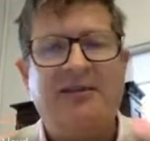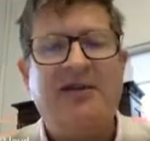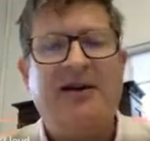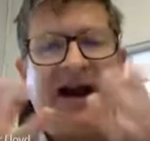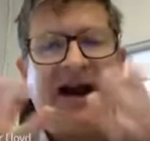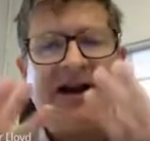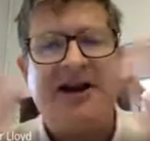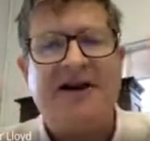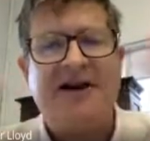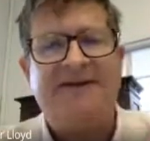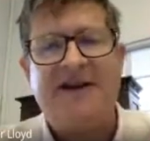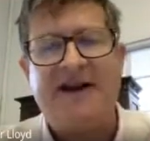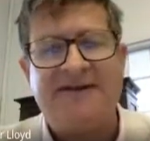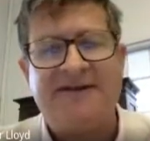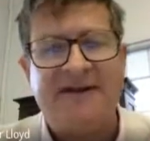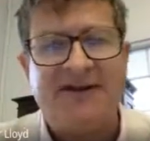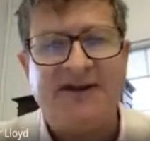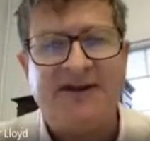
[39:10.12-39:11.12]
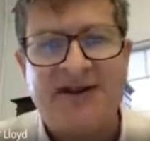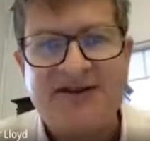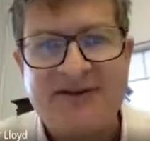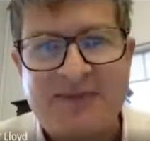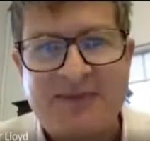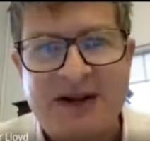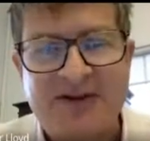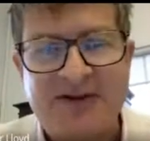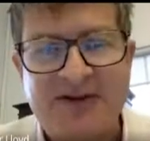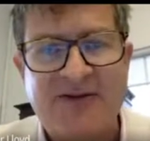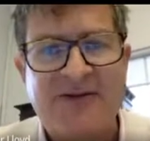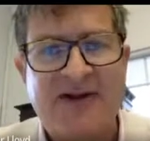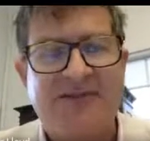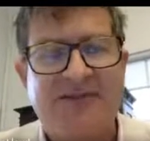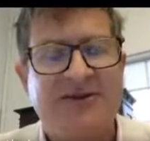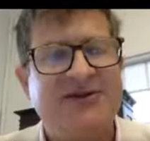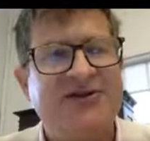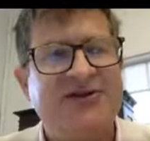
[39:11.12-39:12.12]
Enough lovely things about them.
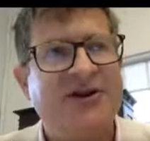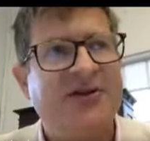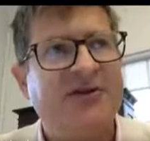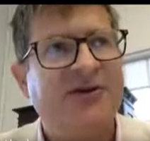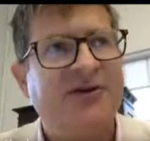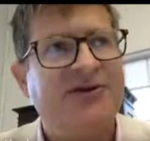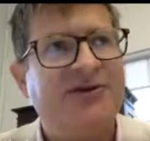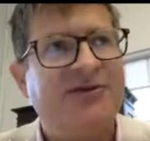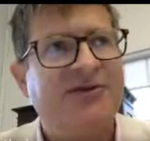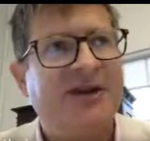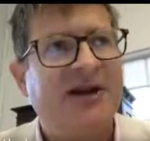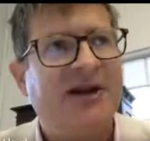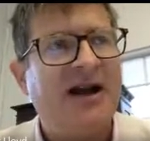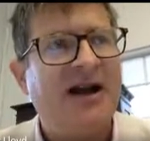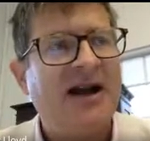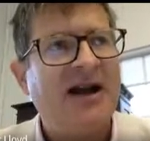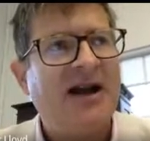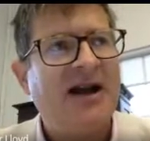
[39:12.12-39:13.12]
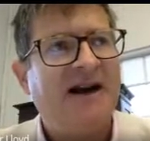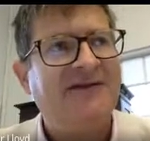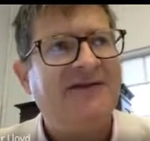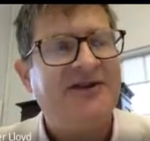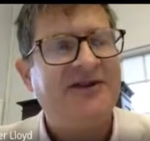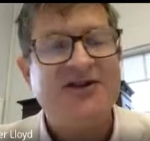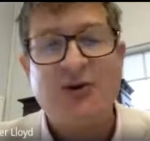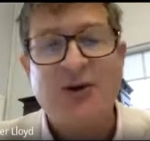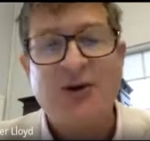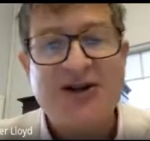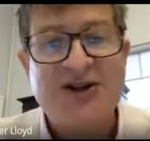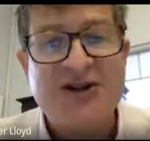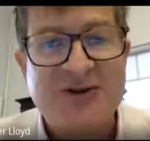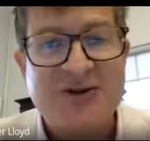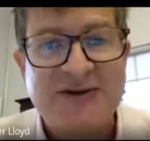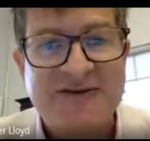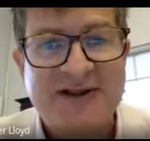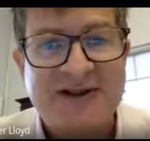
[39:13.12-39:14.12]
They've been so good to me. I've done
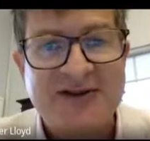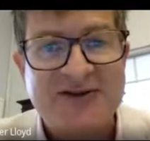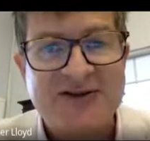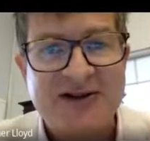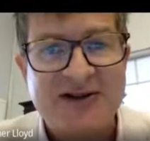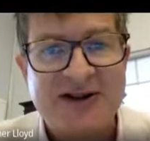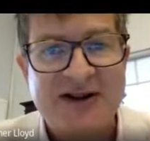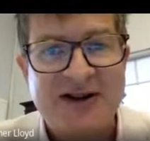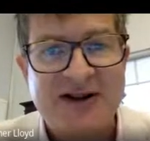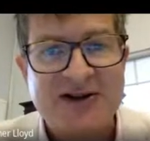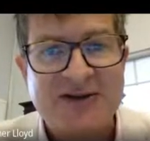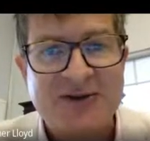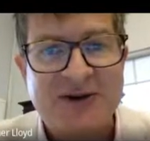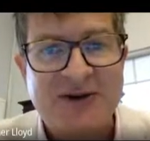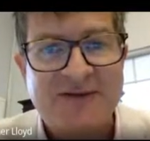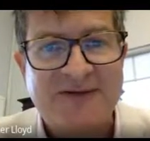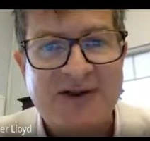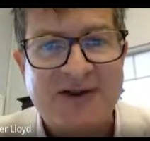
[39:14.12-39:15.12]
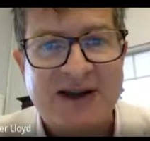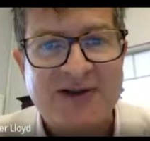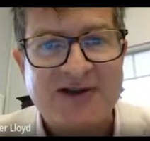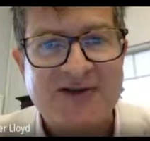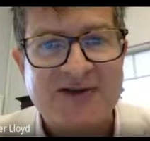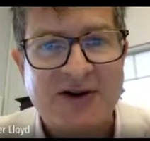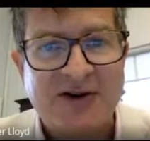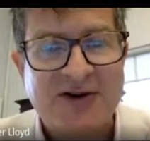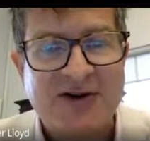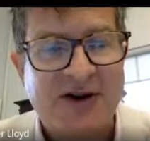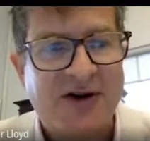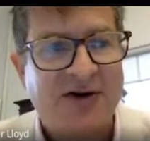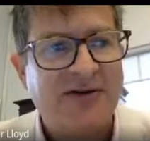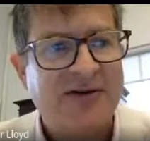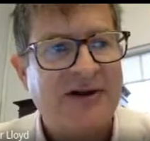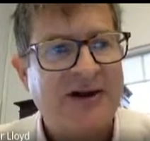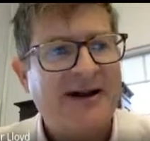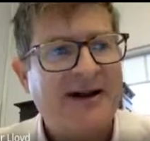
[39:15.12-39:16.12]
22 events in the last 12 days. So,
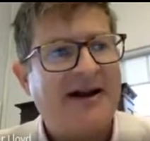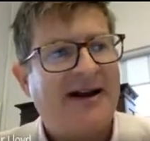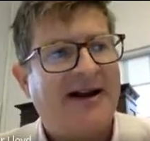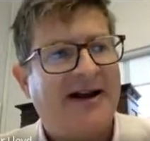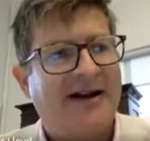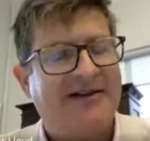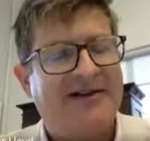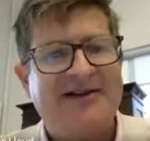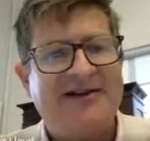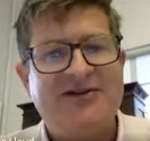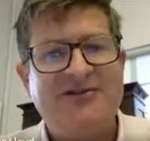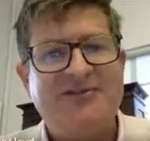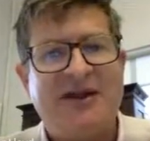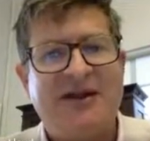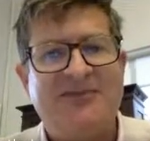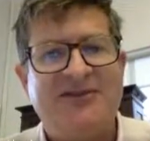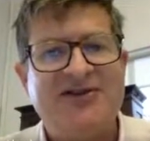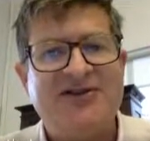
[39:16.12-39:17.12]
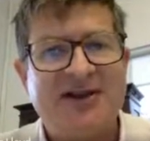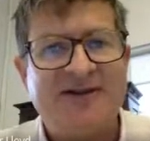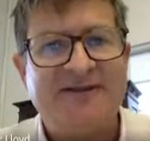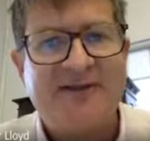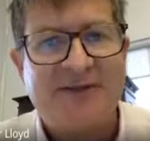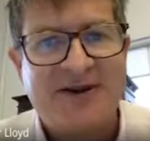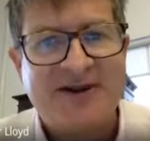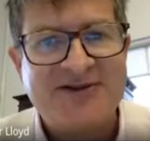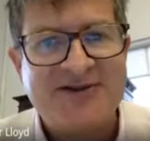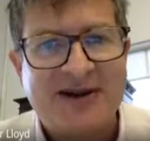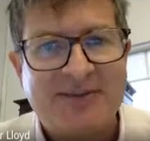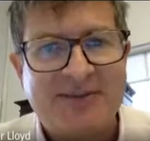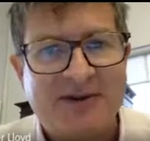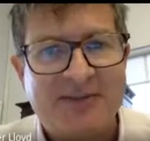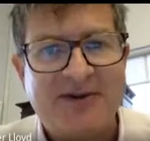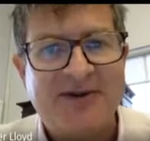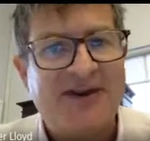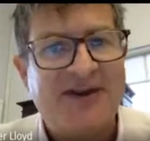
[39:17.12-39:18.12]
they do make me sing for my supper,
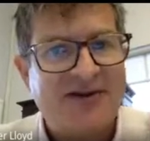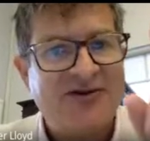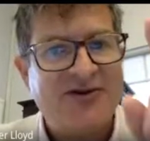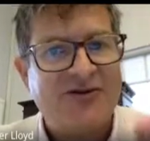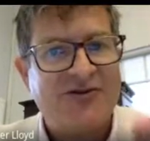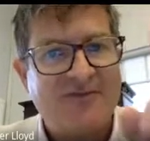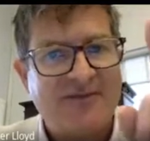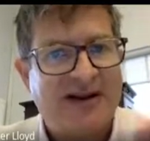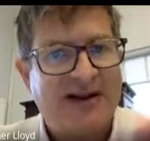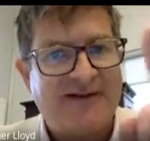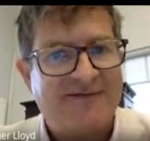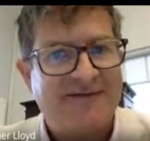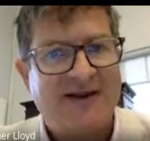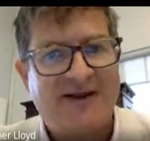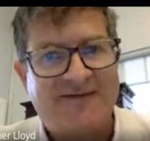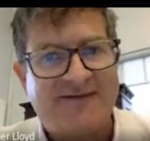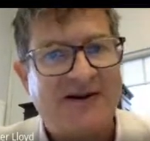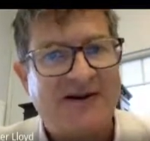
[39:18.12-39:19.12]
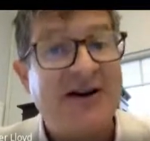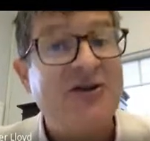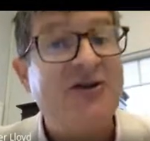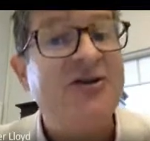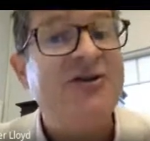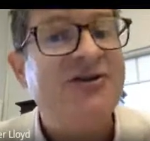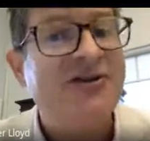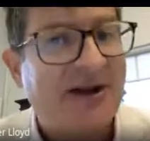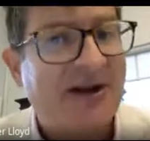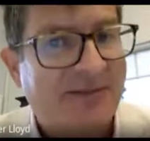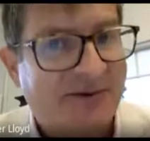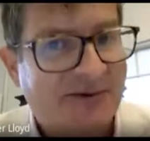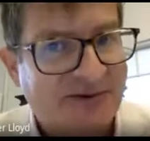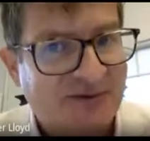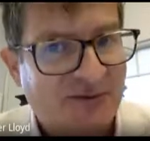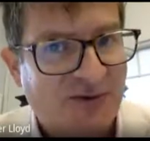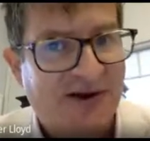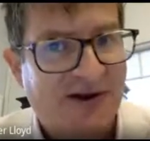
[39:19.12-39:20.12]
but they do give me a very good supper
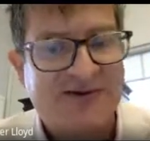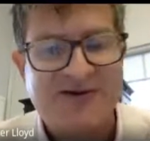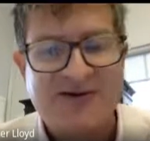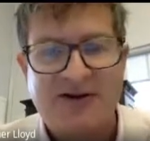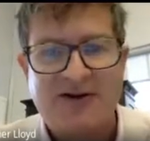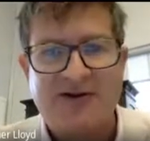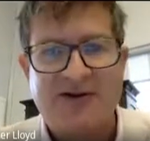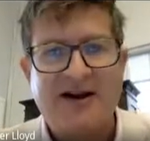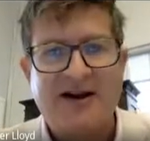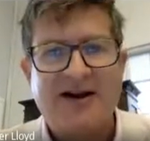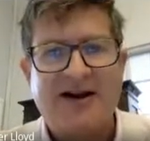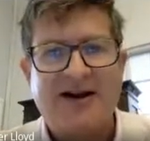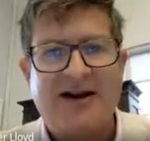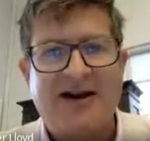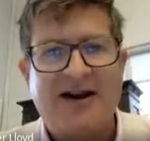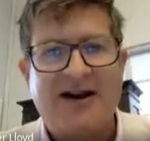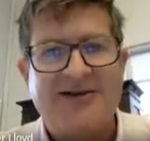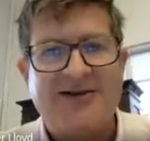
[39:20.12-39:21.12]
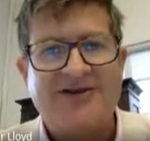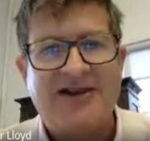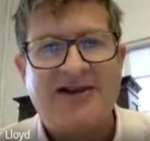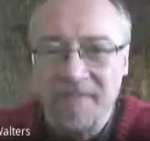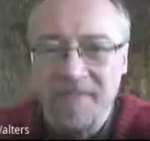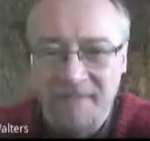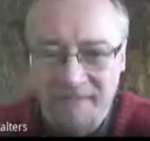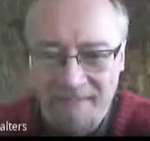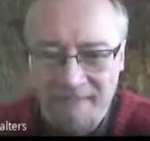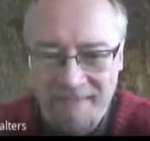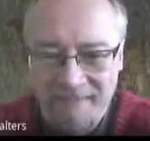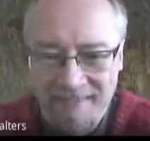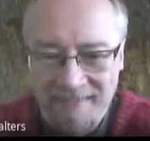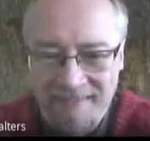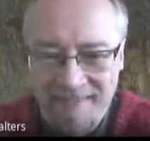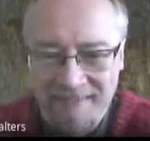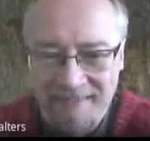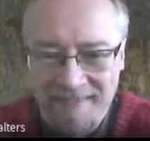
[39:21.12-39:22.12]
as well. So it's a
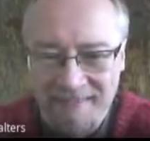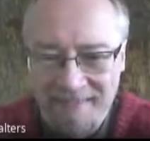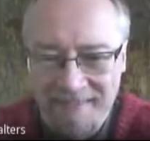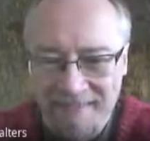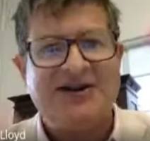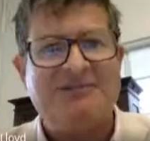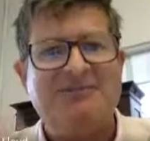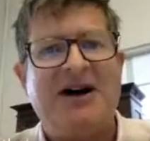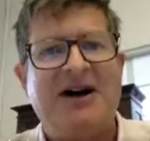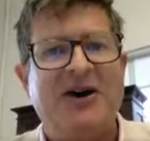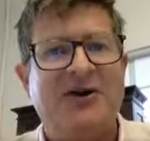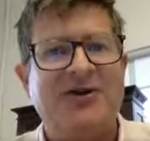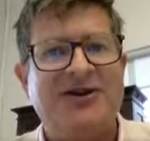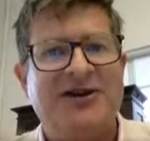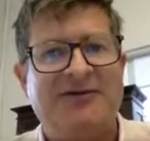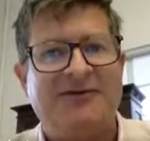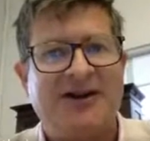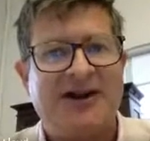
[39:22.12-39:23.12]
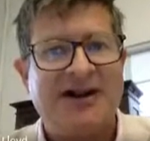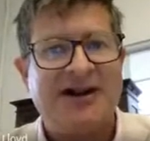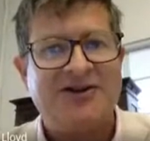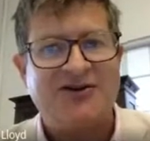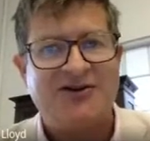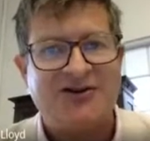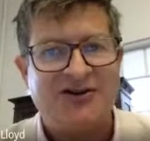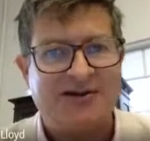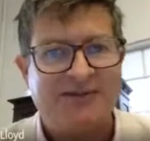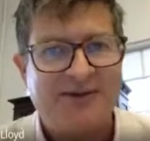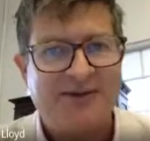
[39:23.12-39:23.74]
nice symbiotic relationship.